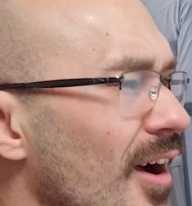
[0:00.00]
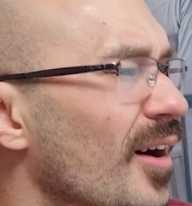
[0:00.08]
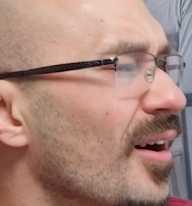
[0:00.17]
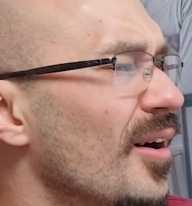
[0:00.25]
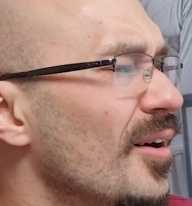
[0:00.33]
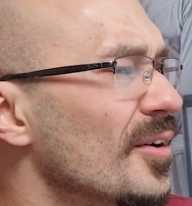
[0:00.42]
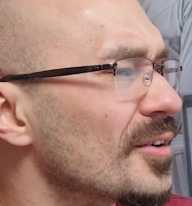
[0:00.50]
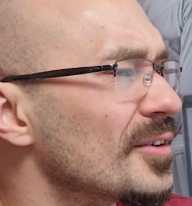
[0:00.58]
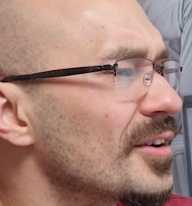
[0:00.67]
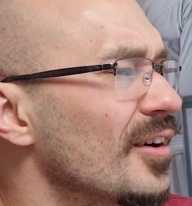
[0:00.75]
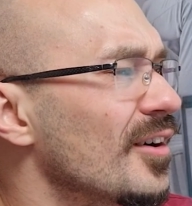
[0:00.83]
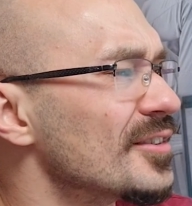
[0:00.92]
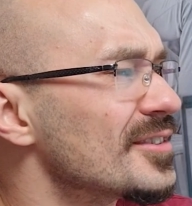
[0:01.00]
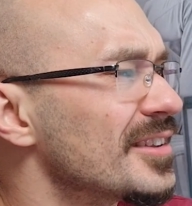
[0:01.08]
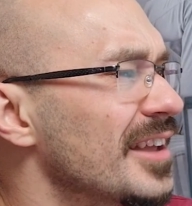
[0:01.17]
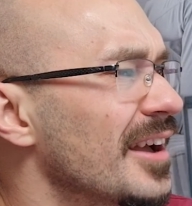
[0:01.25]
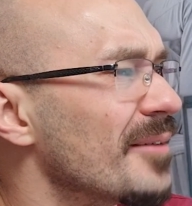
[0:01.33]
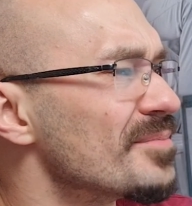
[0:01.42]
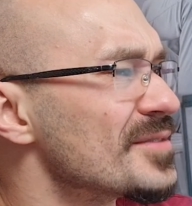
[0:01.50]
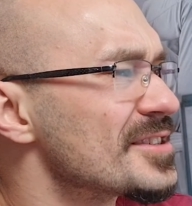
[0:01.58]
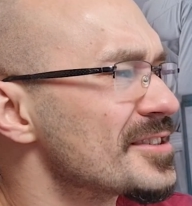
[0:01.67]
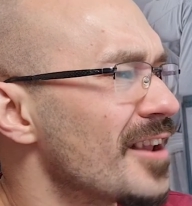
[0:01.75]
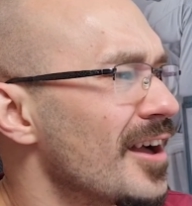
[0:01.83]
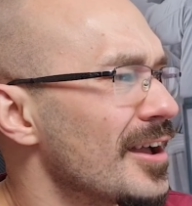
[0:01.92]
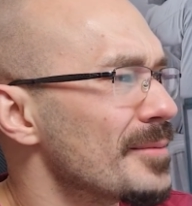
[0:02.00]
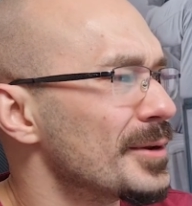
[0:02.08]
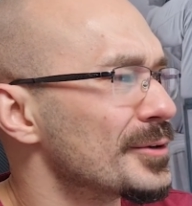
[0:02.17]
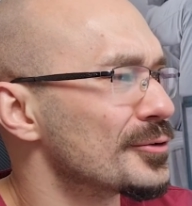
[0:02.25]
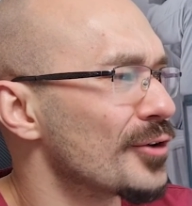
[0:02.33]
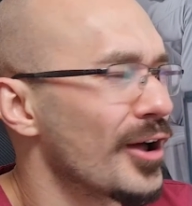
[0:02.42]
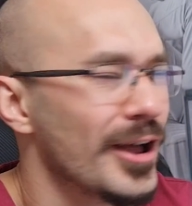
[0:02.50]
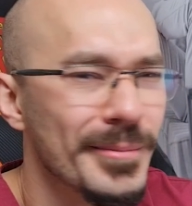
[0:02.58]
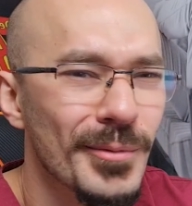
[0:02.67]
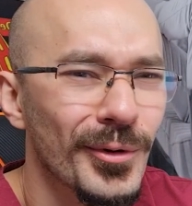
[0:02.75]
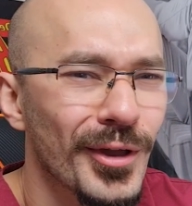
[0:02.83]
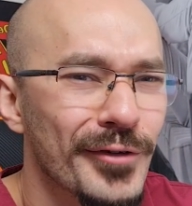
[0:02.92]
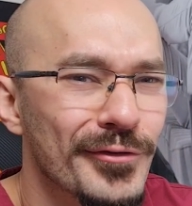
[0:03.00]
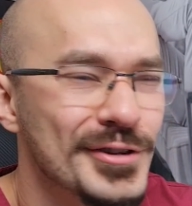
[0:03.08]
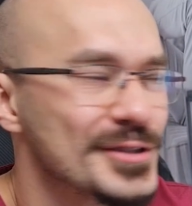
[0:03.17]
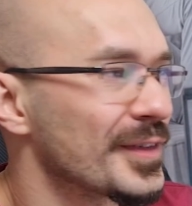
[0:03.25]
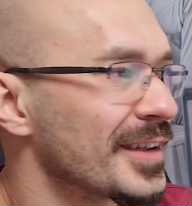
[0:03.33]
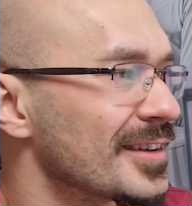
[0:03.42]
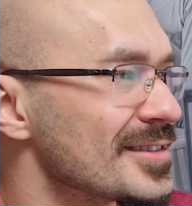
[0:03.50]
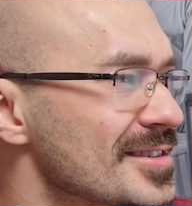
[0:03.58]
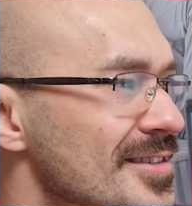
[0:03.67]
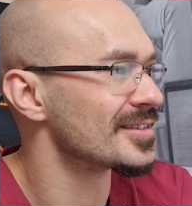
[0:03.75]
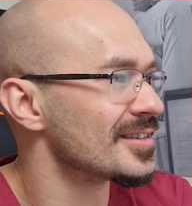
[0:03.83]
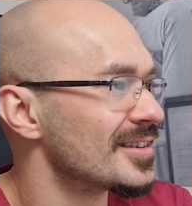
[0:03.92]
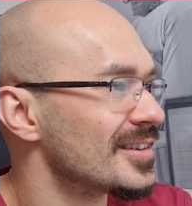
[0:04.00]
Oh god, yeah, slime and grime all over his fingers.